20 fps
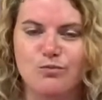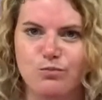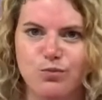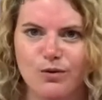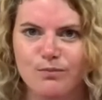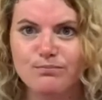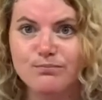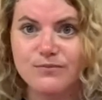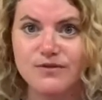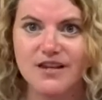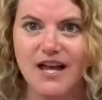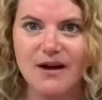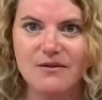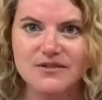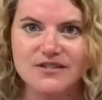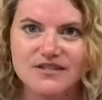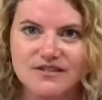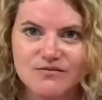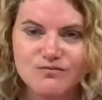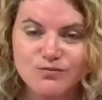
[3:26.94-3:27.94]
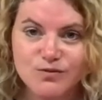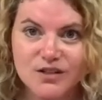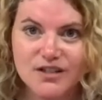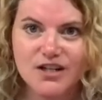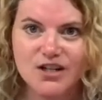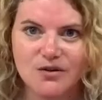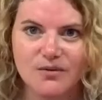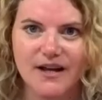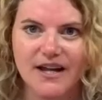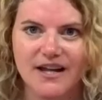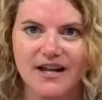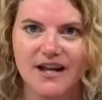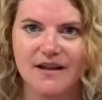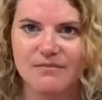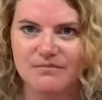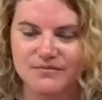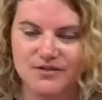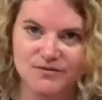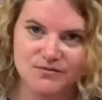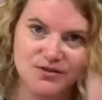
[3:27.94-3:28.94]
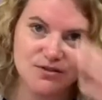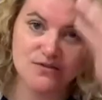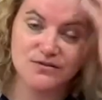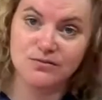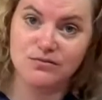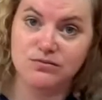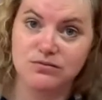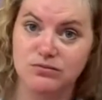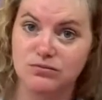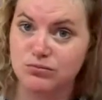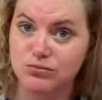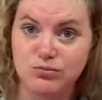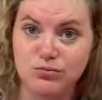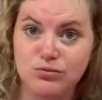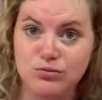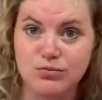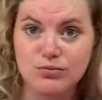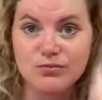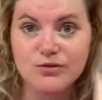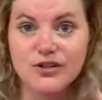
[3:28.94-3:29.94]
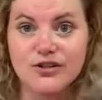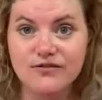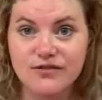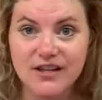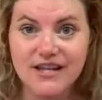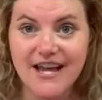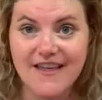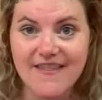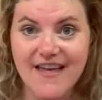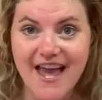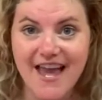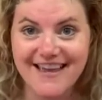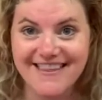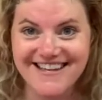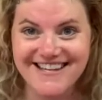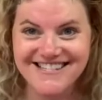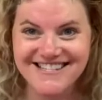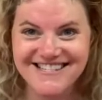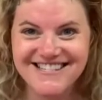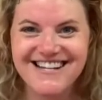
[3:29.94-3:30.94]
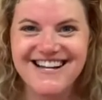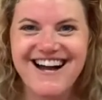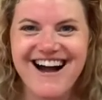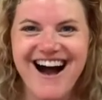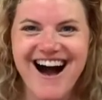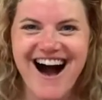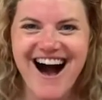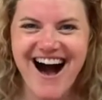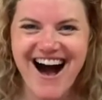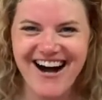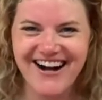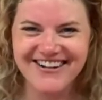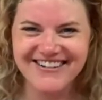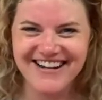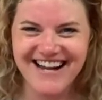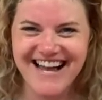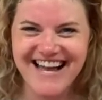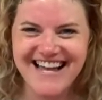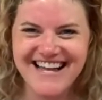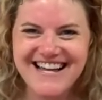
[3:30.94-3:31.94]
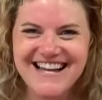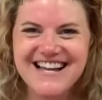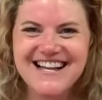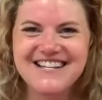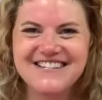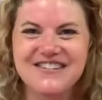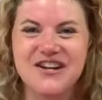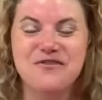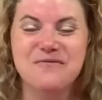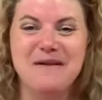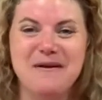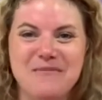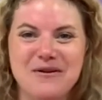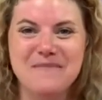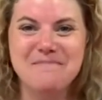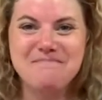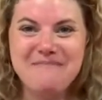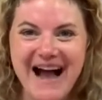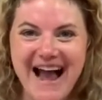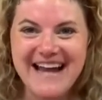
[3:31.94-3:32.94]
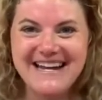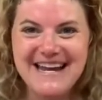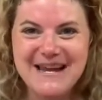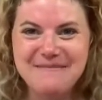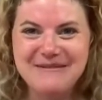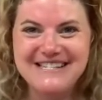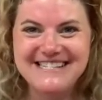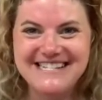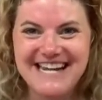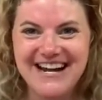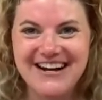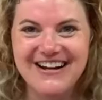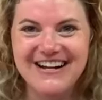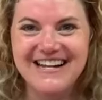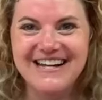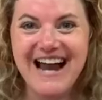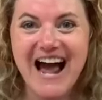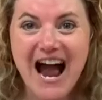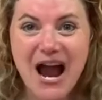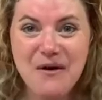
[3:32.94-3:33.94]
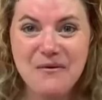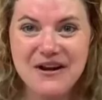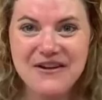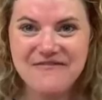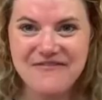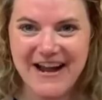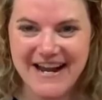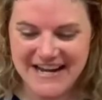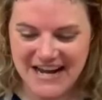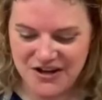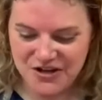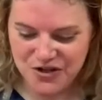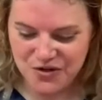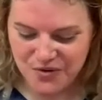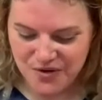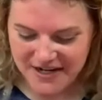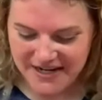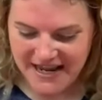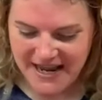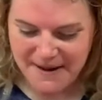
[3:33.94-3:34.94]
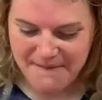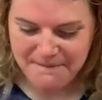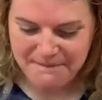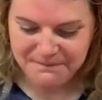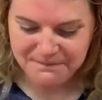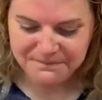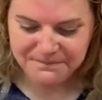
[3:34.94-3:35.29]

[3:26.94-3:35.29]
Well, that was really quick. You're really getting the hang of this. All right, so remember, my name is Taryn and I wanna find out your name.